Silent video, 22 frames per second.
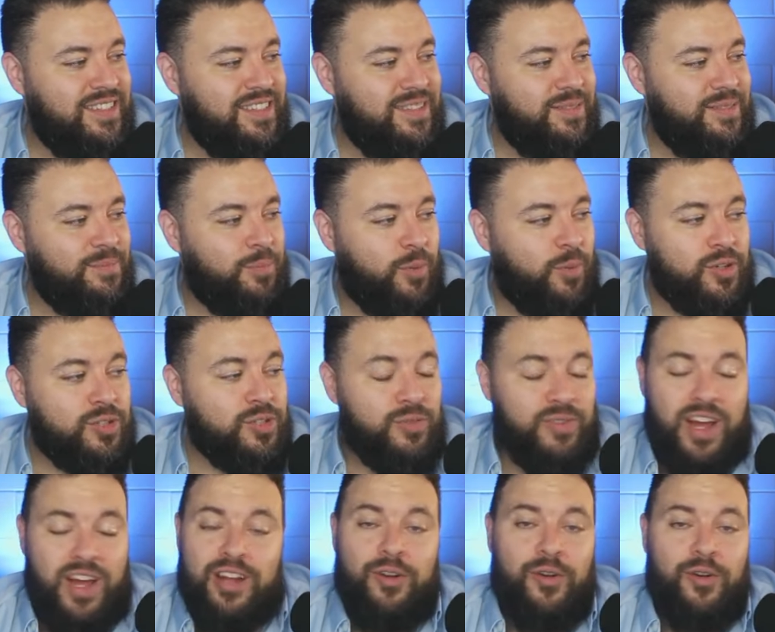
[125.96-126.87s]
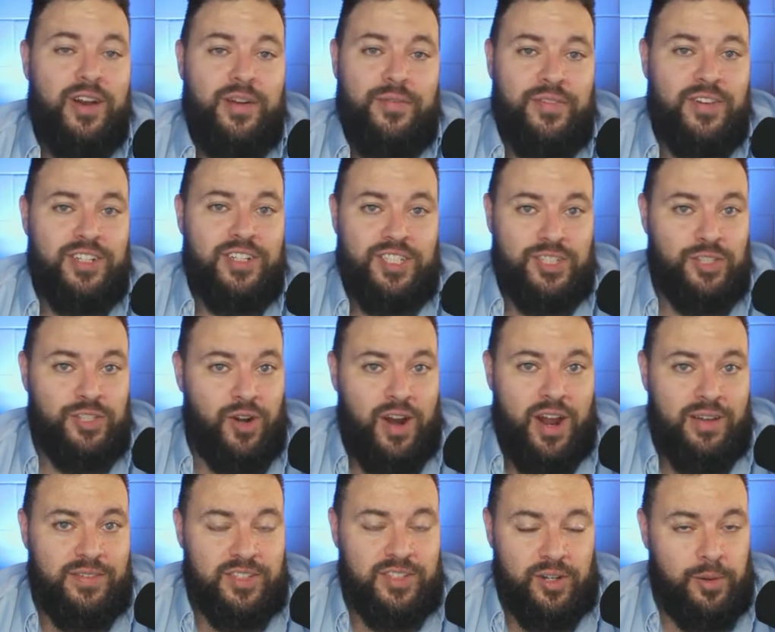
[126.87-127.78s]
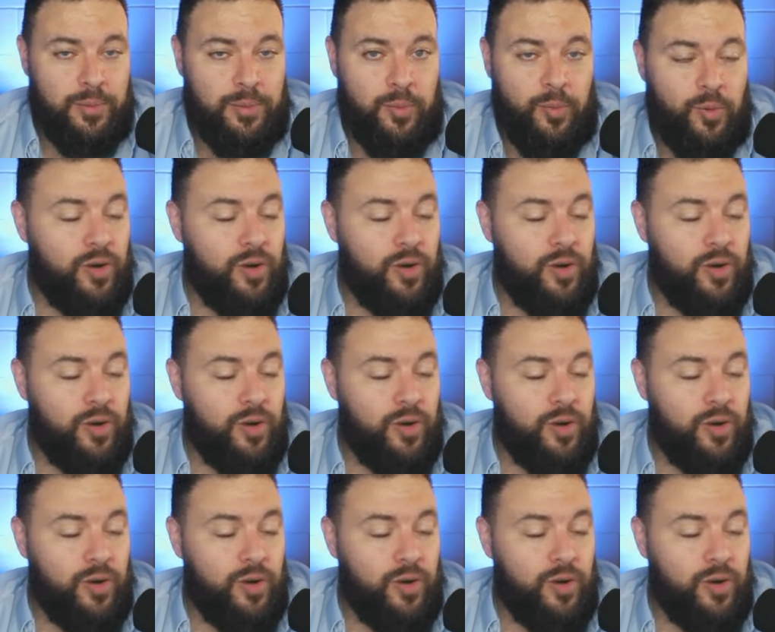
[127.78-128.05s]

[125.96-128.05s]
Marshall not great at finishing drives. They're number